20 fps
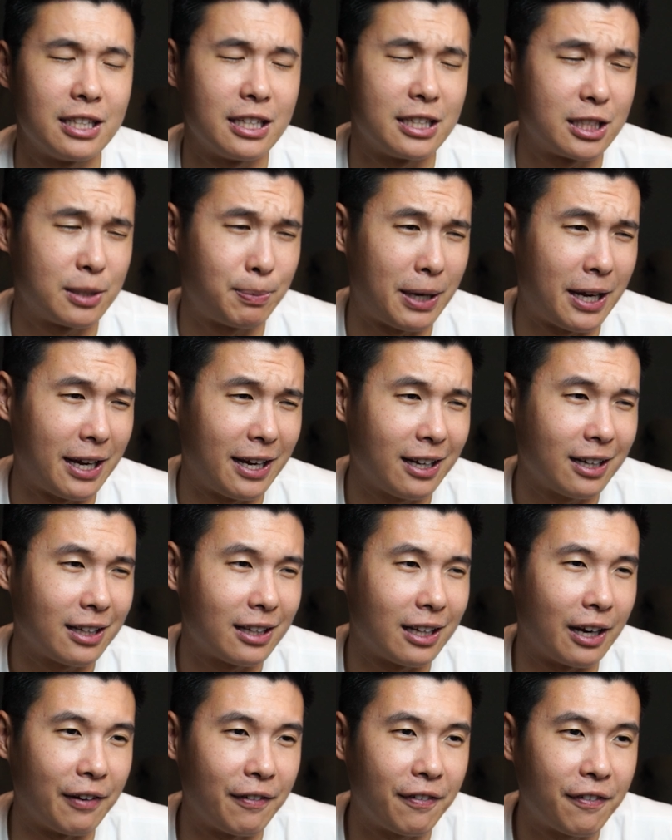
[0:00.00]
It's paying
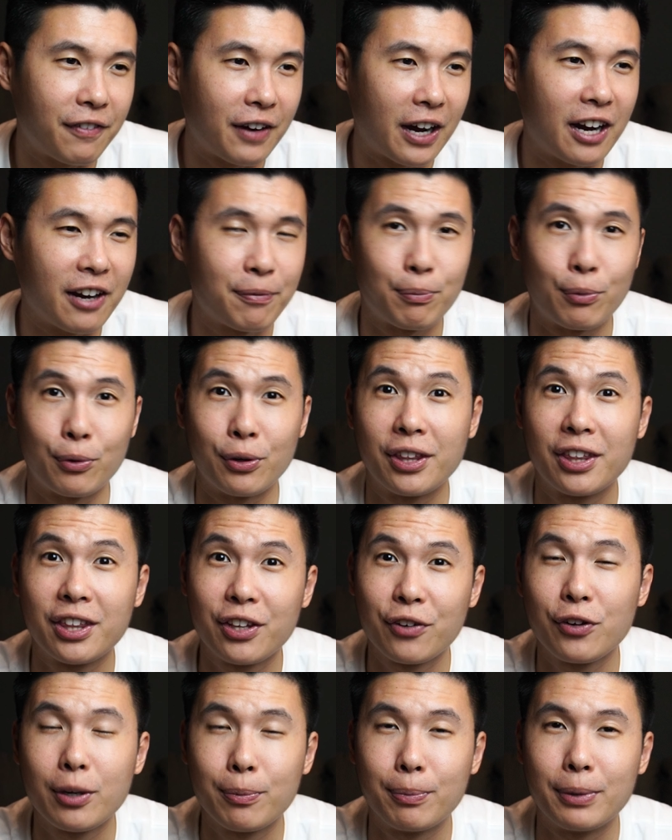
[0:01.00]
like
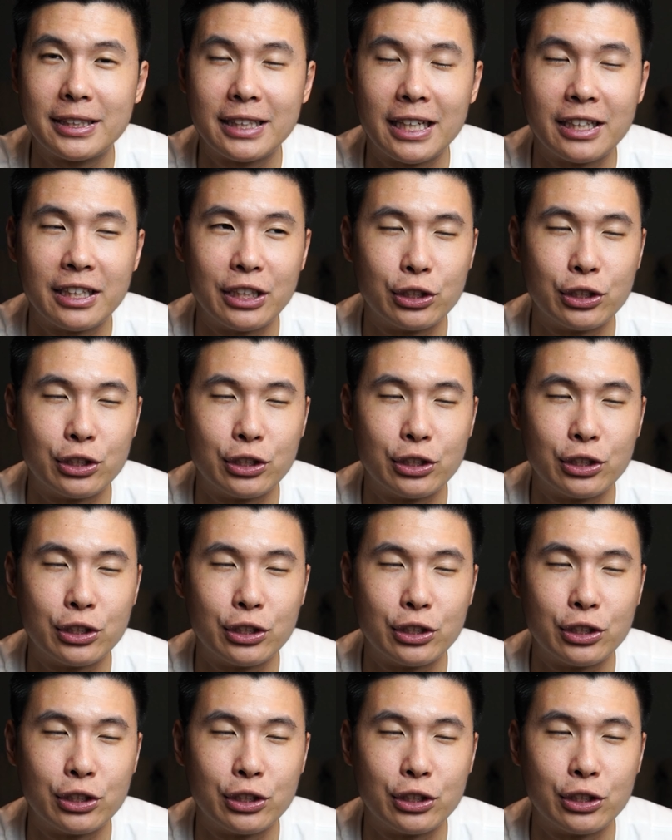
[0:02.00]
5.3%